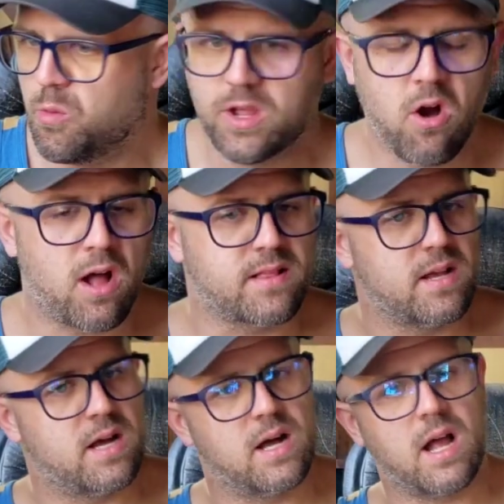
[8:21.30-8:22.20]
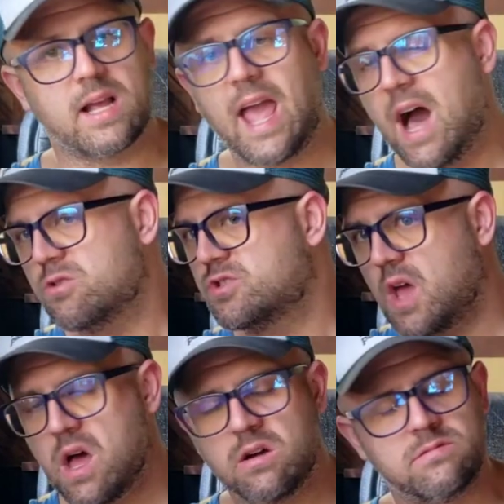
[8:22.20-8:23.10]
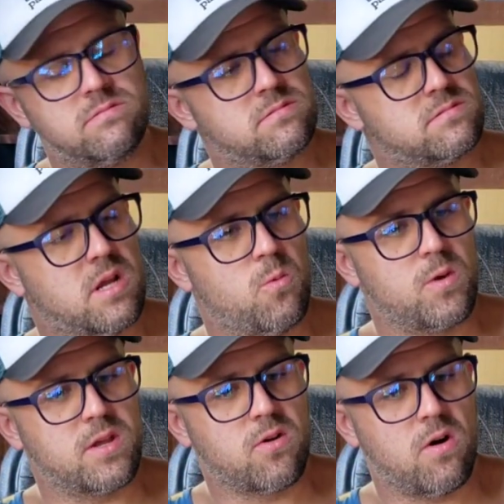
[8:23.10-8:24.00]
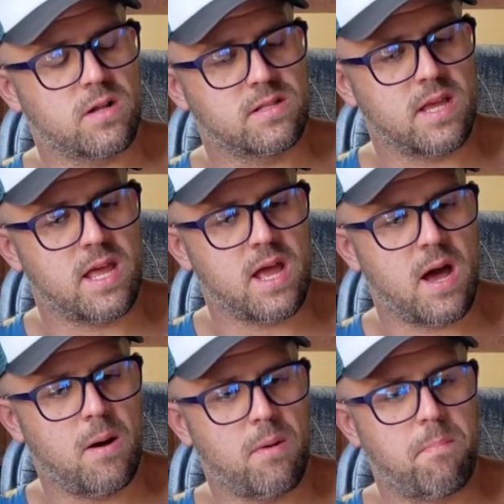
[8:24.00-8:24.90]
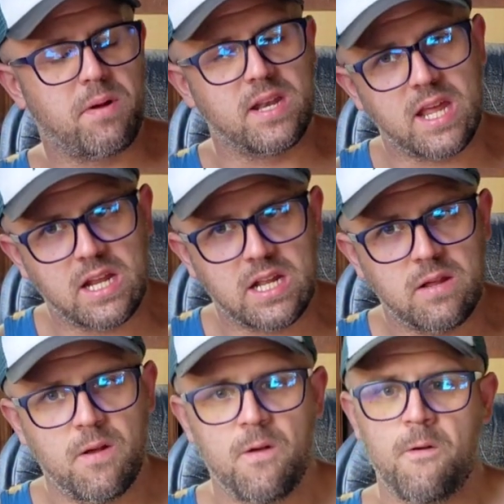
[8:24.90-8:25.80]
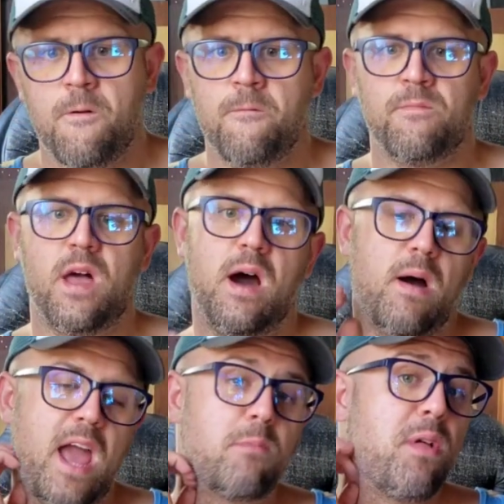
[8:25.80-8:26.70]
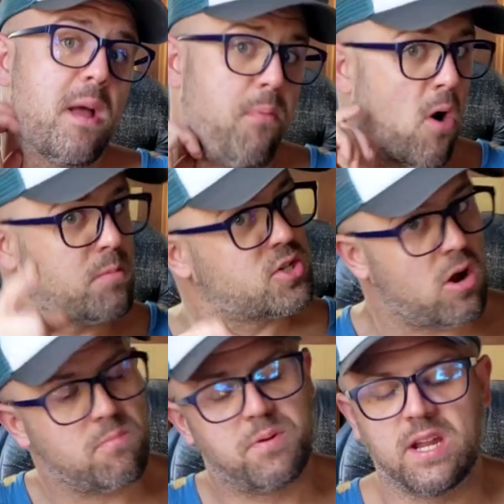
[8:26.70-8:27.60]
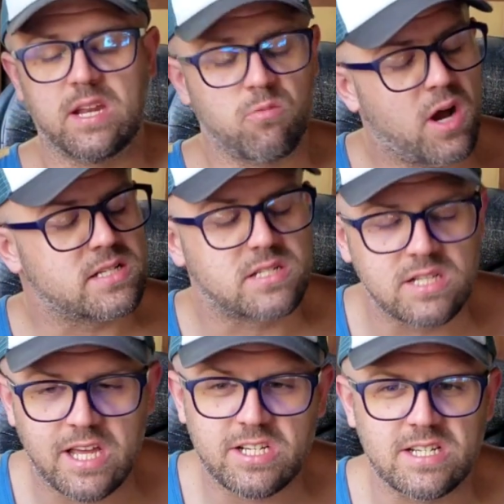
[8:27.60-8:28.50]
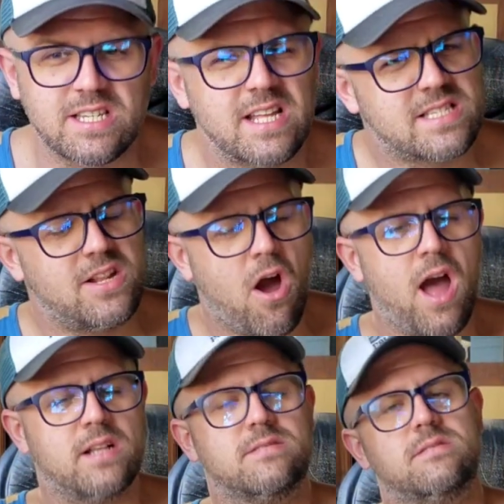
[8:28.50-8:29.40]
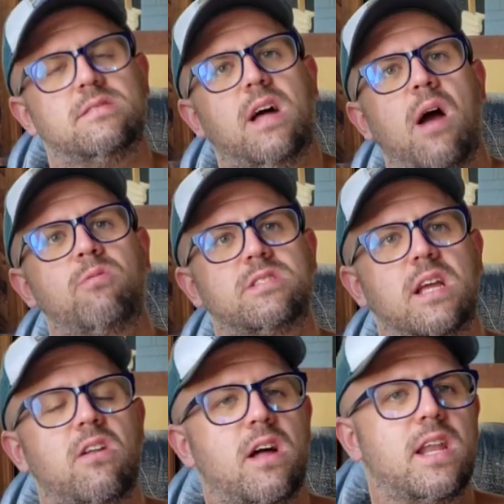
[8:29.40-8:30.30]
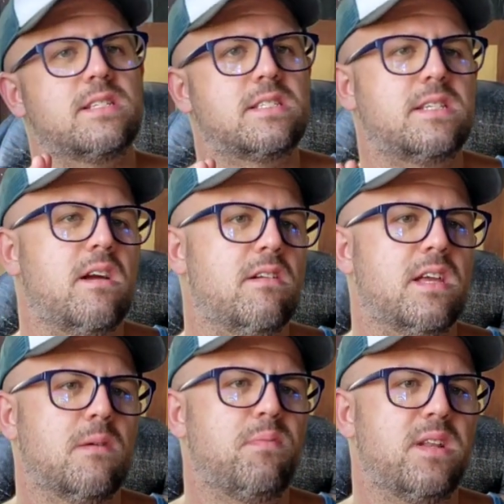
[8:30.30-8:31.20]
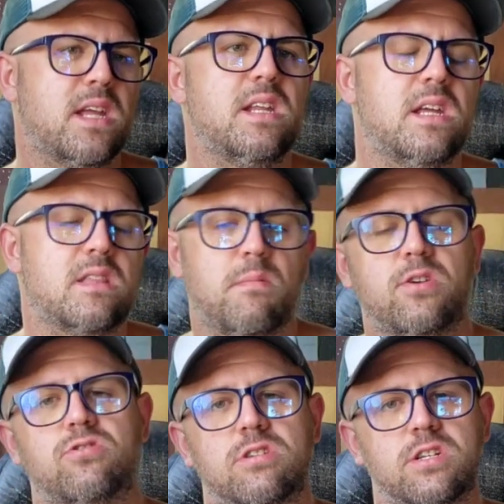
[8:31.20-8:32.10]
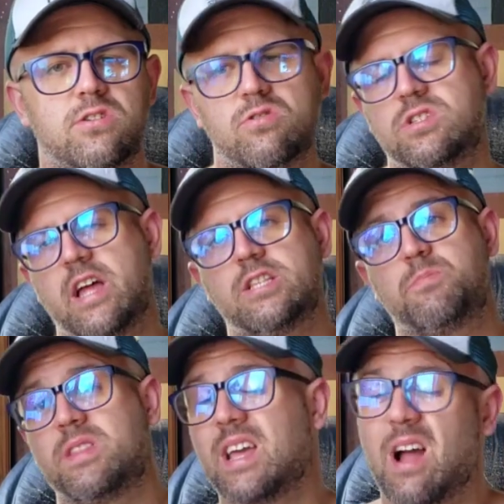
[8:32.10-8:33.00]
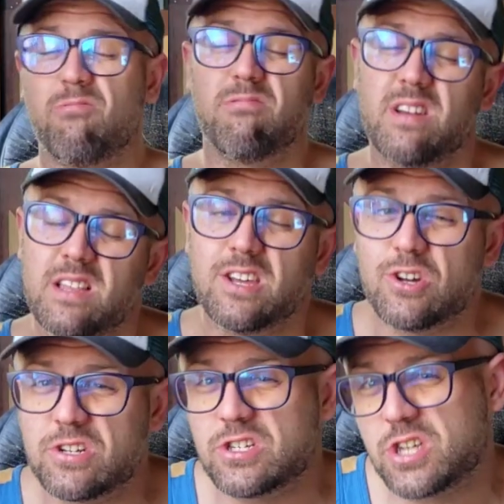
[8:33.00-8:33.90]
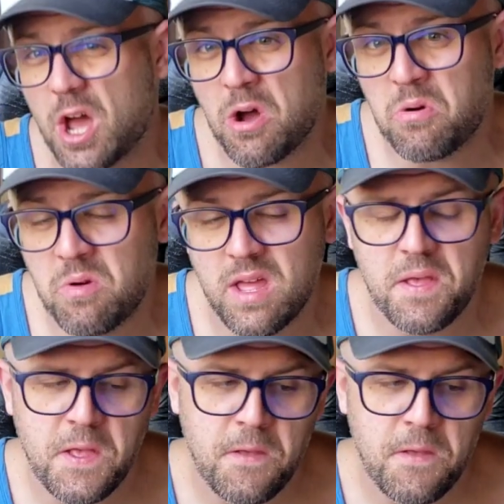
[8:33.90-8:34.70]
We got a calzone, and we got a panini. Eggplant Parmesan panini was delicious. It's not, I would say, not necessarily a panini in the most traditional sense, but they got really good dough,